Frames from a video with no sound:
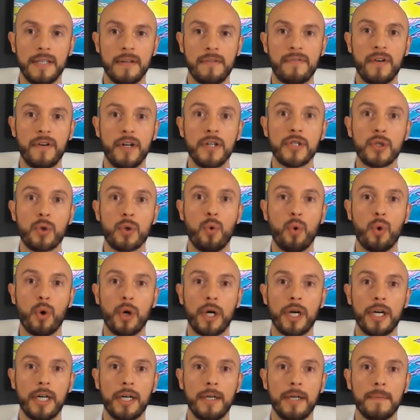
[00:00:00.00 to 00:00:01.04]
in the first
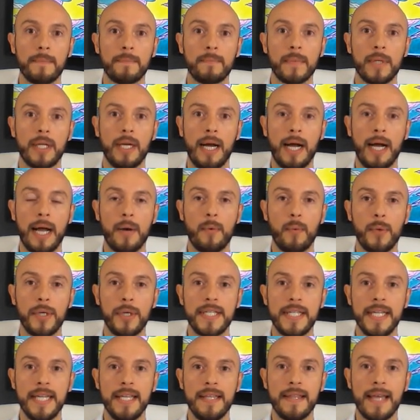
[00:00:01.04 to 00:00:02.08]
quarter, we
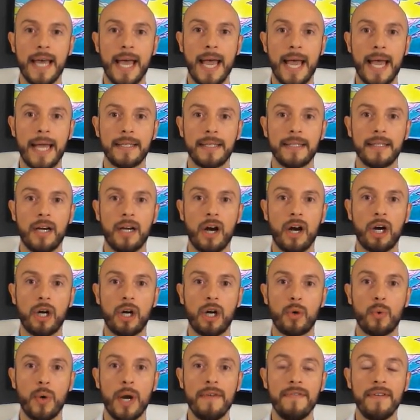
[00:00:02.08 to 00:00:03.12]
see that
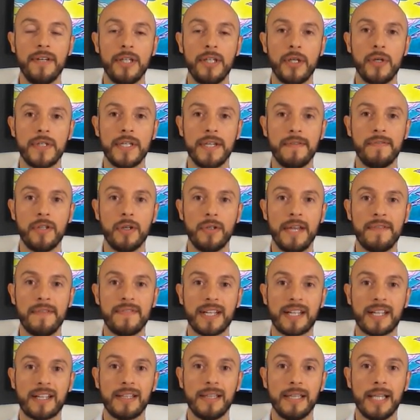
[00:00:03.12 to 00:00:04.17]
our revenues, even though they've
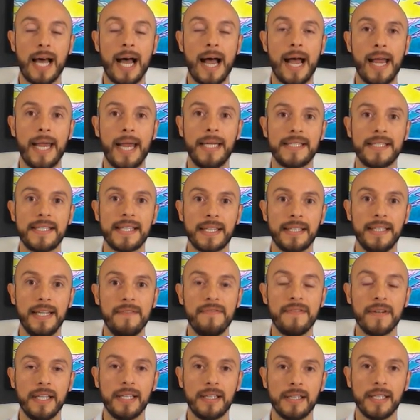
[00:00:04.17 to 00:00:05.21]
declined
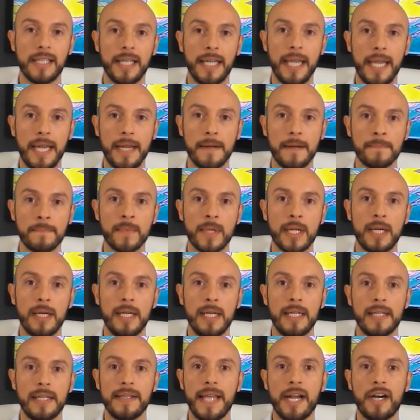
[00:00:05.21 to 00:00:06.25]
significantly,
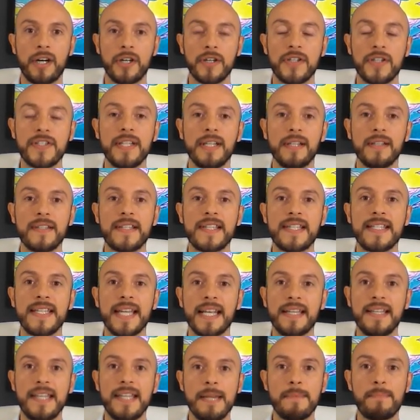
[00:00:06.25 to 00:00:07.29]
they are still
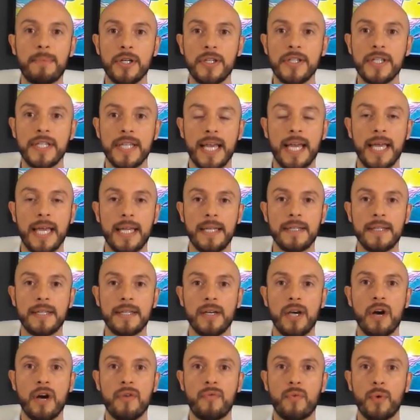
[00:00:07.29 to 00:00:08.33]

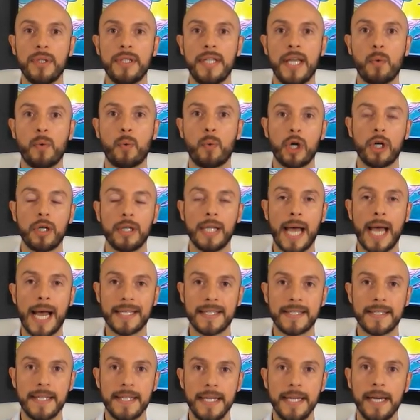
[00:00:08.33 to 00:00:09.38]
60% of what they were
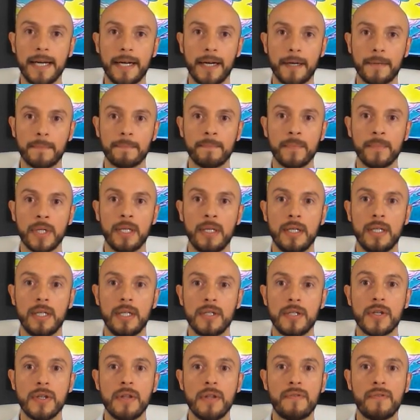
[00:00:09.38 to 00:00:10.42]
last year.
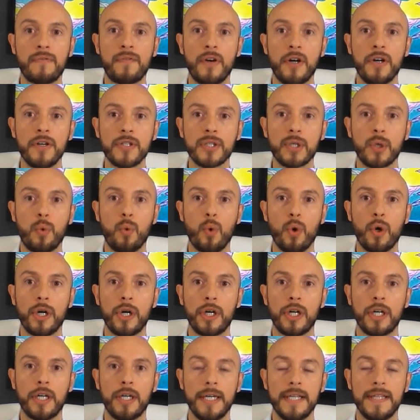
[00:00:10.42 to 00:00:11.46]
So the first
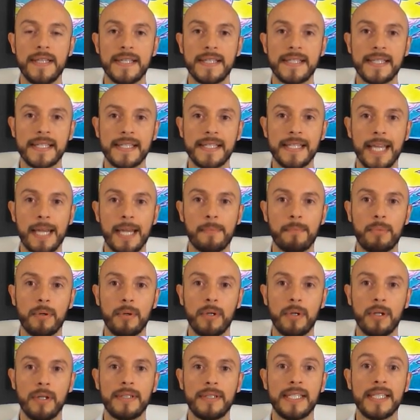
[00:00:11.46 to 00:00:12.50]
quarter in this
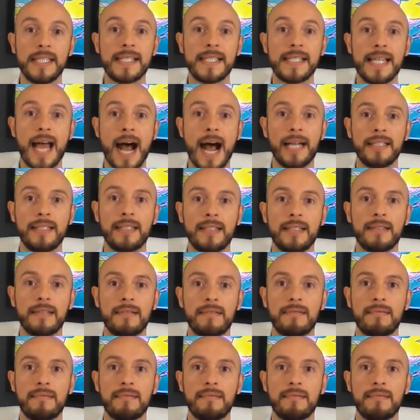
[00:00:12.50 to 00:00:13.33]
example does not